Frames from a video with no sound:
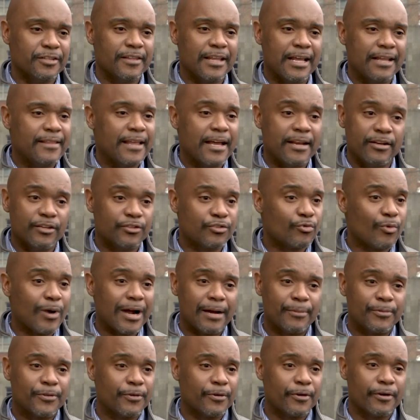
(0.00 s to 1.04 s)
That, that
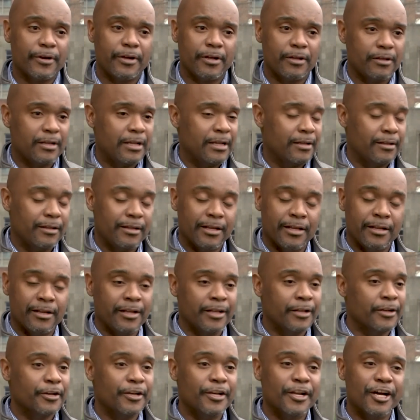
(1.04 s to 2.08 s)
describes her in, in
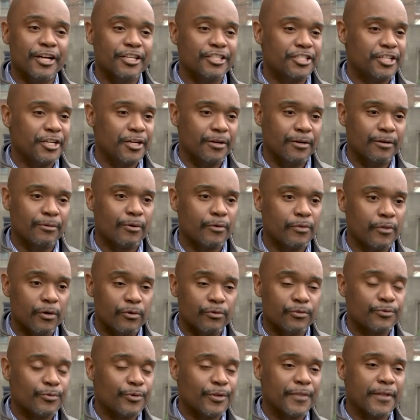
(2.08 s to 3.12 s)
a nutshell, those
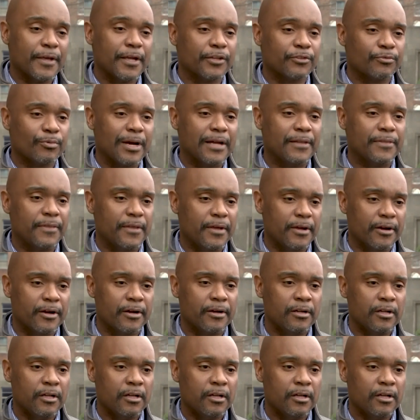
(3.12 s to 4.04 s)
three things right there.